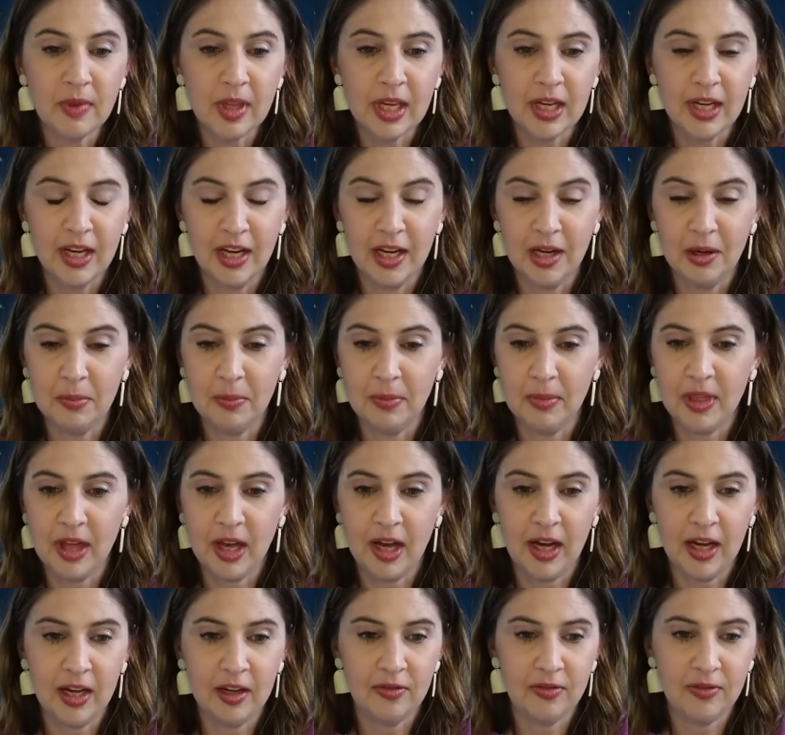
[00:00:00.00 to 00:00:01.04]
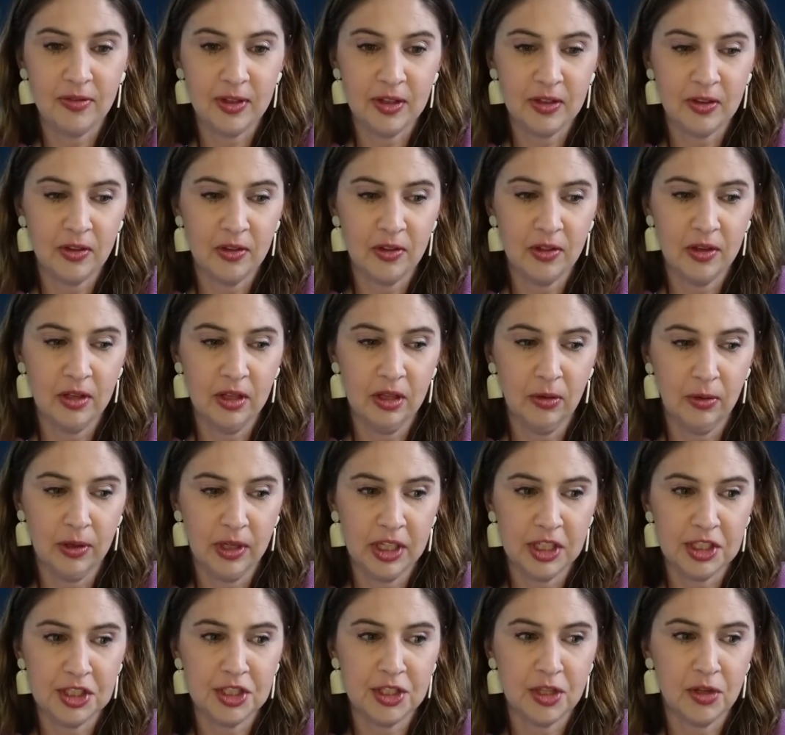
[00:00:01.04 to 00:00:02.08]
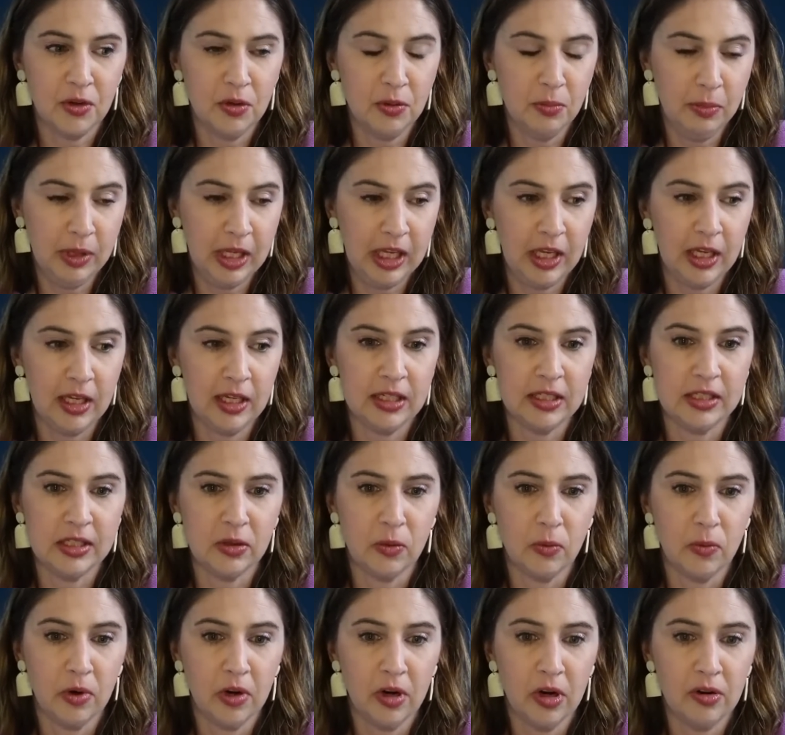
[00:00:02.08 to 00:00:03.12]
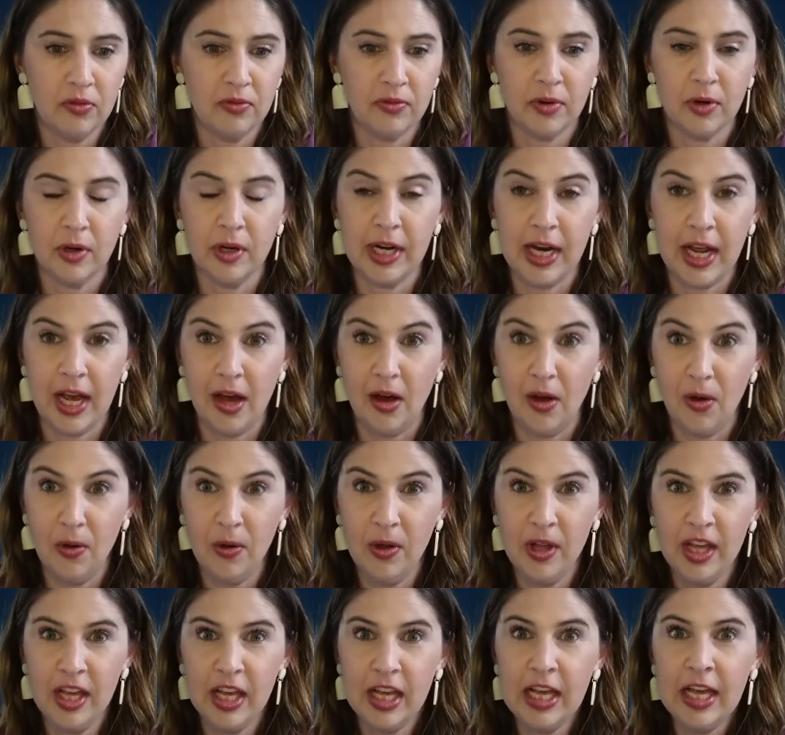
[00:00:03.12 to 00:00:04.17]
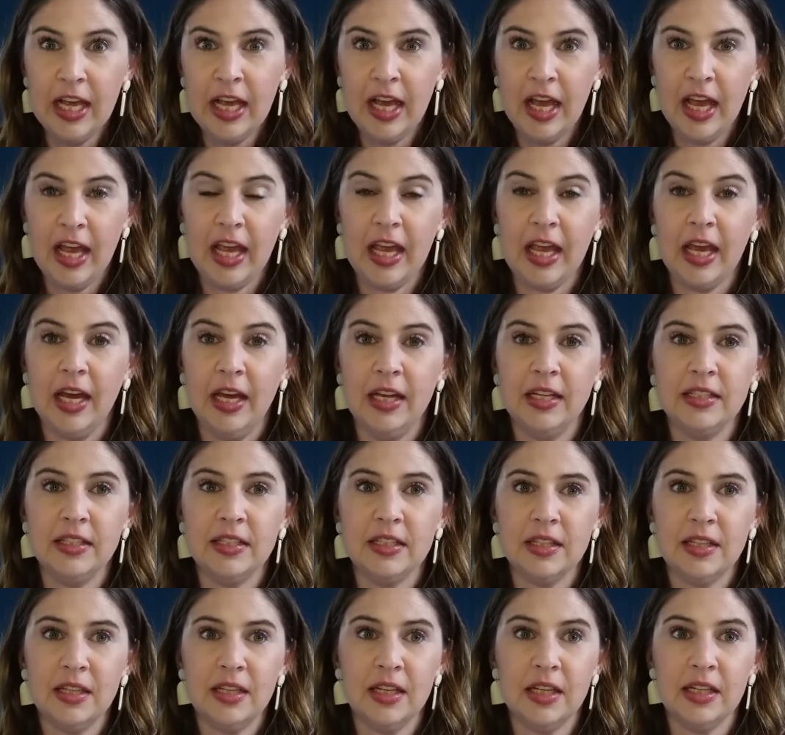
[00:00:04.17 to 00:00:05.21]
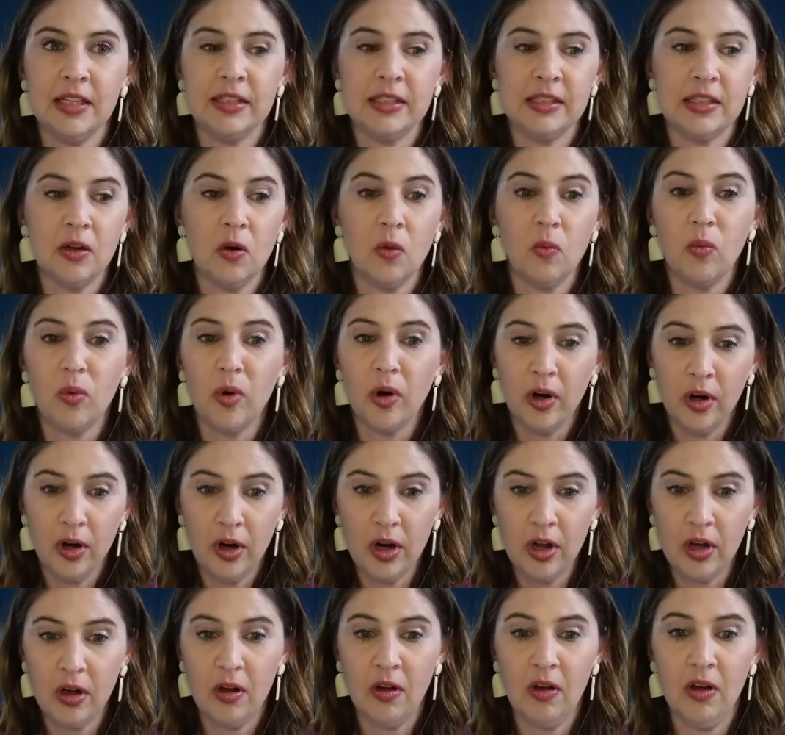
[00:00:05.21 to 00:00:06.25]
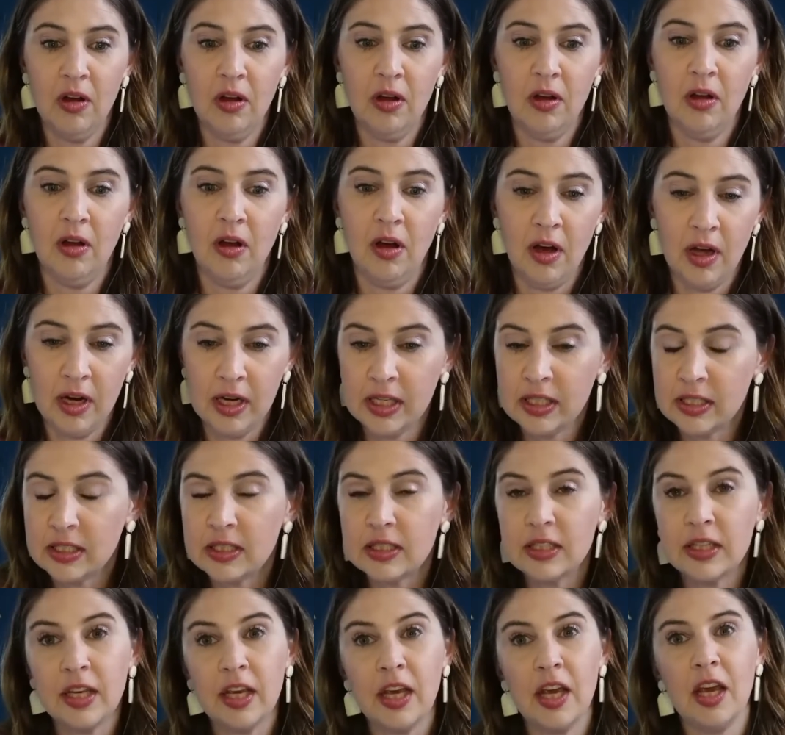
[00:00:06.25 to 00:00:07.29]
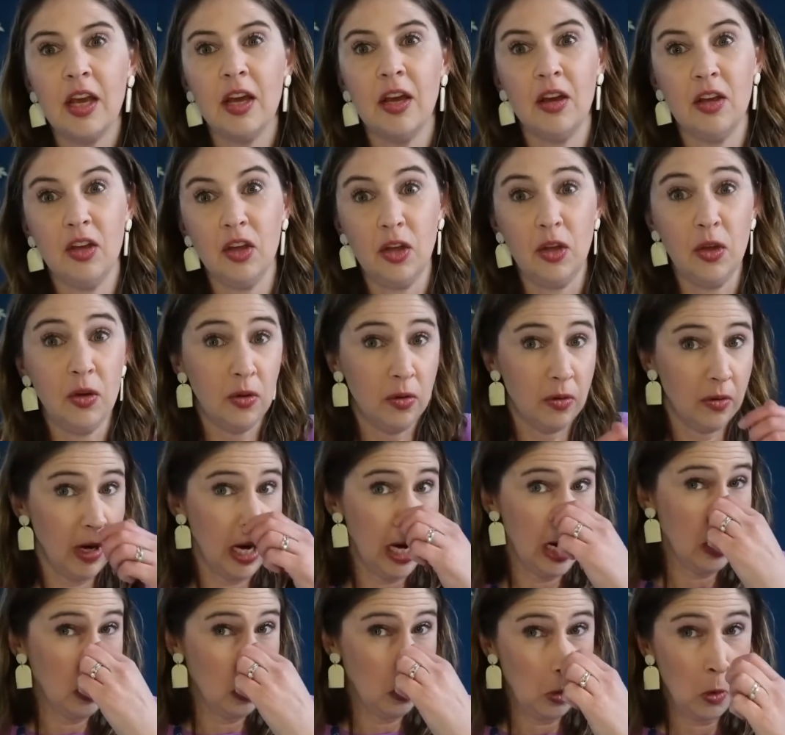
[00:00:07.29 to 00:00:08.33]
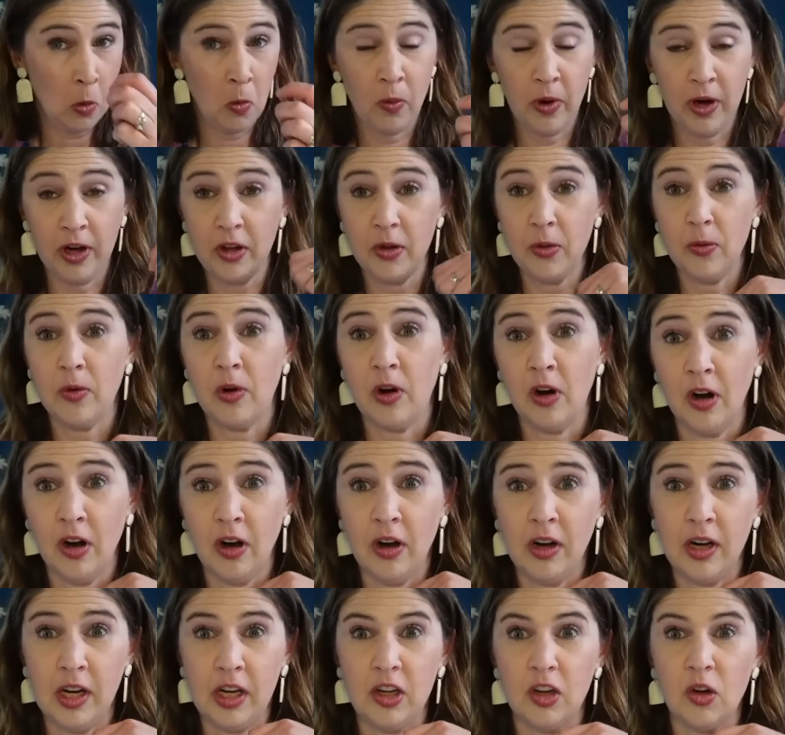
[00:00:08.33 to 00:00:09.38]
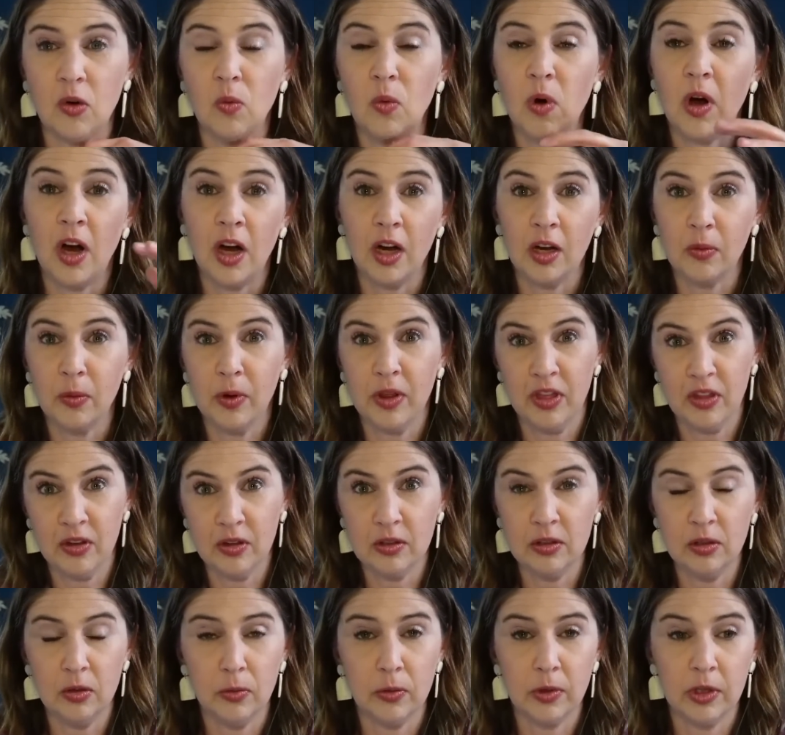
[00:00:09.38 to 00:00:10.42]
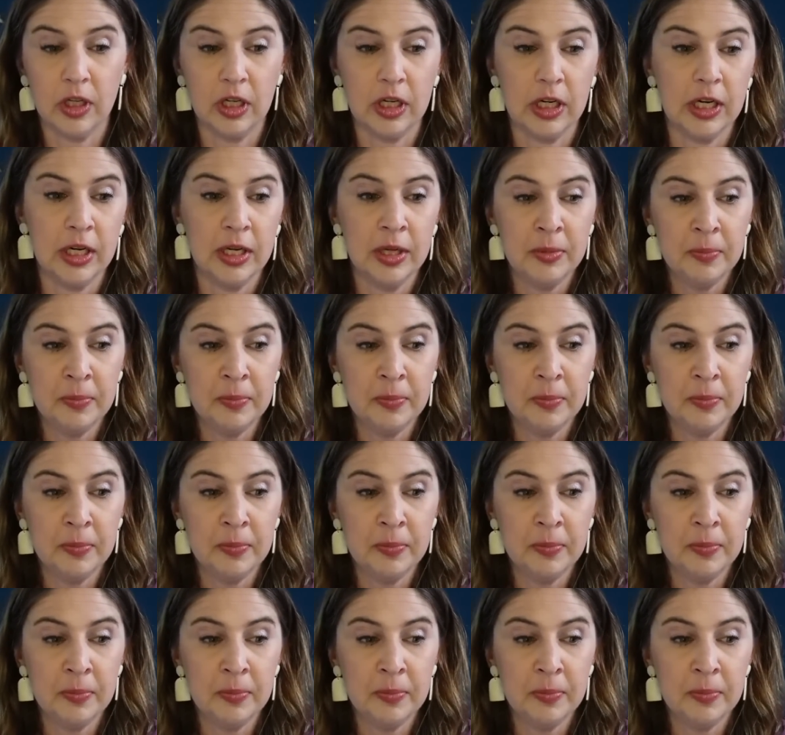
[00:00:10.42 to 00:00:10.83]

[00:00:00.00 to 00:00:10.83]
um, that I feel the Lord has showed me is a word for now. And it's a word, honestly, you, I don't know where you are in your walk with the Lord.